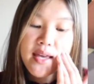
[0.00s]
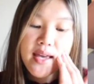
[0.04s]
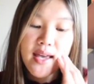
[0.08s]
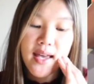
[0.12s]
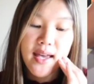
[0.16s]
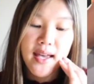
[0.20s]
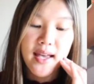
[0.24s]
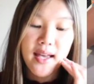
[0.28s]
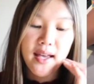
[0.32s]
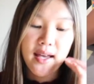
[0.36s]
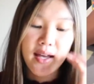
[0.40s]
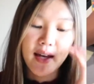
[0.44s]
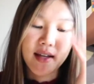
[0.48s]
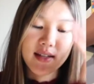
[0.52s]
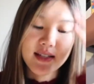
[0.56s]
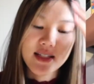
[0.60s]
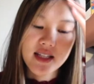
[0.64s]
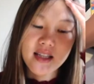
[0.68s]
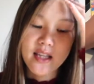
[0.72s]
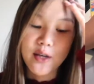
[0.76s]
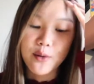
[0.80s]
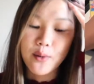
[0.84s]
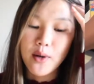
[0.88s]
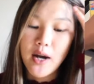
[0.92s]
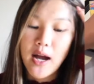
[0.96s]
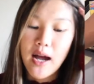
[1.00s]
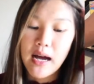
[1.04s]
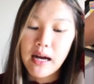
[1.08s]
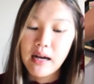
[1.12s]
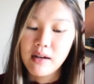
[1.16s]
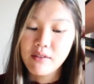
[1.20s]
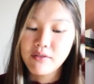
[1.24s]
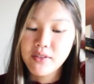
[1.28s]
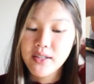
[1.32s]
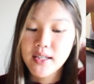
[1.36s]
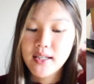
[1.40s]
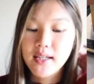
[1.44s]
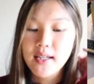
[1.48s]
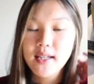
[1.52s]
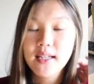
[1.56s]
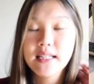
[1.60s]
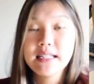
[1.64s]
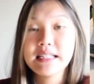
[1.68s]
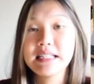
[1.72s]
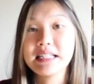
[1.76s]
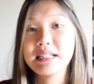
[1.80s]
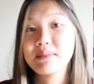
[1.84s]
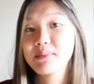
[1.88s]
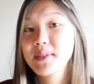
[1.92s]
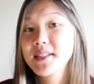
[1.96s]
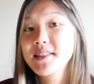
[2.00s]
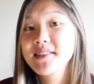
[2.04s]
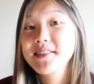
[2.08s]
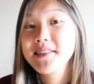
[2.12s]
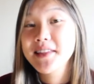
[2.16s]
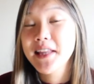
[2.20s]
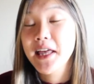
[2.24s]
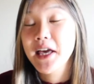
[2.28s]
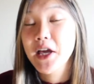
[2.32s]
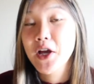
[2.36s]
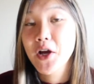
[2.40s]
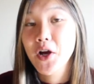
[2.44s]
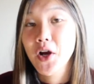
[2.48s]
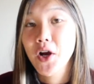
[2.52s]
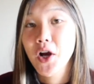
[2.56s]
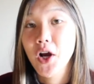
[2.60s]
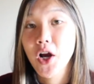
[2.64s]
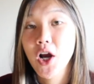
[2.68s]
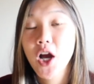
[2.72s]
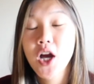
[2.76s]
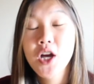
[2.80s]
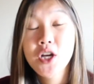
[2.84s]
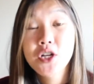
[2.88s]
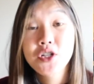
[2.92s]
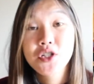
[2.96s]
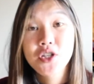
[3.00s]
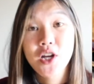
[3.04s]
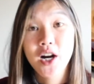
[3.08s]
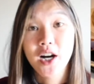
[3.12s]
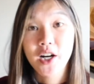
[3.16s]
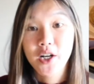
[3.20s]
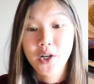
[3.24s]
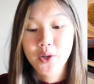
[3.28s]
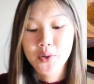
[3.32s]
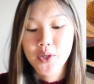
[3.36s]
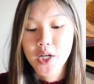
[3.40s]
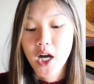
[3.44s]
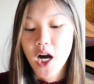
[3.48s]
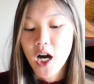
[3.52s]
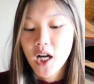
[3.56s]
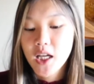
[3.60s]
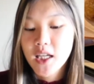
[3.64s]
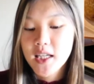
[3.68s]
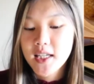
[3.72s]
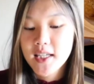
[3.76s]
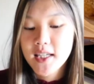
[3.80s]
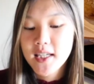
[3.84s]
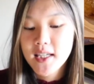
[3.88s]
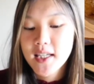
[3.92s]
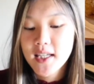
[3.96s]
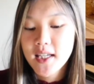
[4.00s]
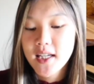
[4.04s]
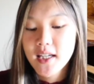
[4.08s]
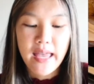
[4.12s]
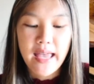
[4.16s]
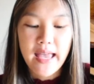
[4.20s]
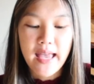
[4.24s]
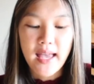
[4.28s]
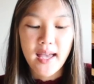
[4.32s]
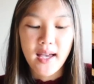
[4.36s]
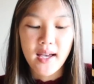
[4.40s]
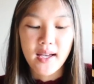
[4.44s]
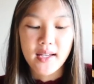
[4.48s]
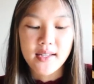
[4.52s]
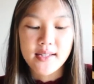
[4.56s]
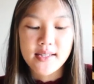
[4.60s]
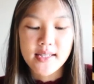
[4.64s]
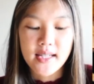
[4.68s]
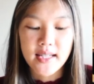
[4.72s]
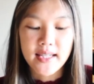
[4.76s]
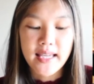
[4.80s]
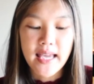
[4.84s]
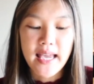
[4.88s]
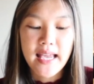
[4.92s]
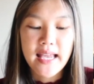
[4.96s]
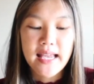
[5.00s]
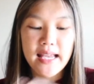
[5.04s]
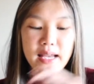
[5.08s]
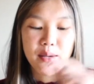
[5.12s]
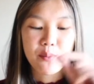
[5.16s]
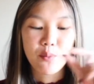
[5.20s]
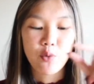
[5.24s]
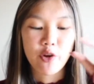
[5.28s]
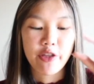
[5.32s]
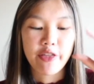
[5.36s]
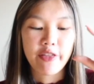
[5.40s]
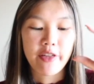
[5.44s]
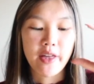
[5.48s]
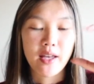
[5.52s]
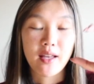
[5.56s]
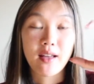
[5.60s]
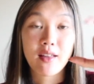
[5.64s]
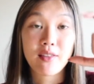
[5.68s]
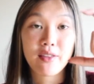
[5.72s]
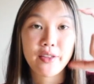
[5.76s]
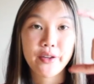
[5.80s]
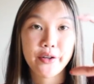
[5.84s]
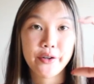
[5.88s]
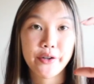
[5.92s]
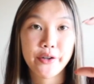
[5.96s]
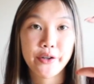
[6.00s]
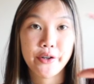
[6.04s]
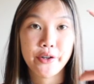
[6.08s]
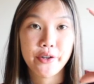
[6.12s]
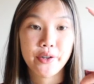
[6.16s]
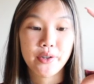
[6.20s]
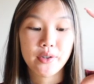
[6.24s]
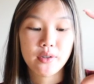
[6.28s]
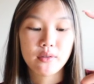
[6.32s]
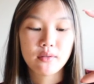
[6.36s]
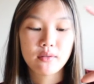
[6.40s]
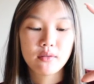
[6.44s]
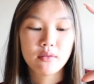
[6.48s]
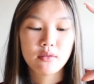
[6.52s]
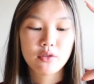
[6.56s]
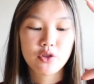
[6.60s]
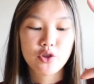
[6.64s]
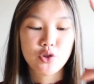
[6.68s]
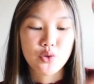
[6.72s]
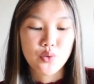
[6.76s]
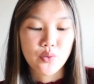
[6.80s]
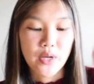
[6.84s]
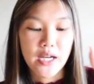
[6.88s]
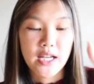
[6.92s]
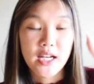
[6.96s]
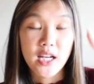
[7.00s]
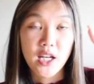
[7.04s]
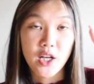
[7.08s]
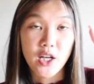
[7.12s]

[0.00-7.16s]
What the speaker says: and they were having Demon Slayer takoyaki, and it came with like a little trading